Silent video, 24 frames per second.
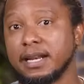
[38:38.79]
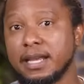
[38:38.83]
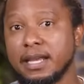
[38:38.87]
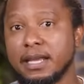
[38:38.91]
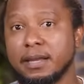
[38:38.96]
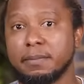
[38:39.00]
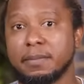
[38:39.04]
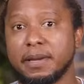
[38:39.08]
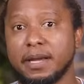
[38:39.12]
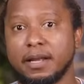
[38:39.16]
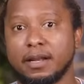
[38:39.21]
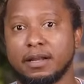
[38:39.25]

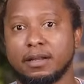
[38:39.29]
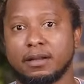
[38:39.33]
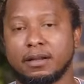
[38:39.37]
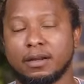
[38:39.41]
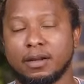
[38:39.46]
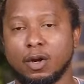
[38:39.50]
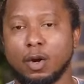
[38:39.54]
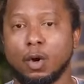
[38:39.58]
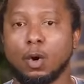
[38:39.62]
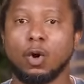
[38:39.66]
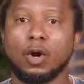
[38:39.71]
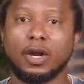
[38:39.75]
email
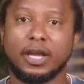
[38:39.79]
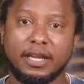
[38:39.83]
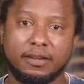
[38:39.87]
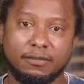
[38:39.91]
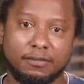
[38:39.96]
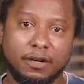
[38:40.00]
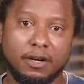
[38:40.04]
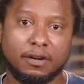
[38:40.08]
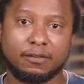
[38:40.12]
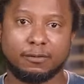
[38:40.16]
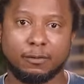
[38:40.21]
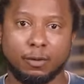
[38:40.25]
or
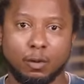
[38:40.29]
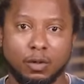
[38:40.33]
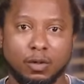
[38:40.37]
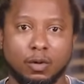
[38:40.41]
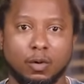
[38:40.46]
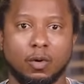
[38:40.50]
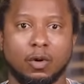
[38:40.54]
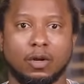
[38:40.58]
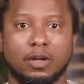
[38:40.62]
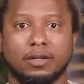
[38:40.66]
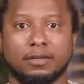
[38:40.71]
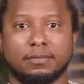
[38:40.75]
even a phone
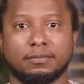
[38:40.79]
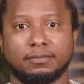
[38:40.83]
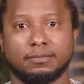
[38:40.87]
call.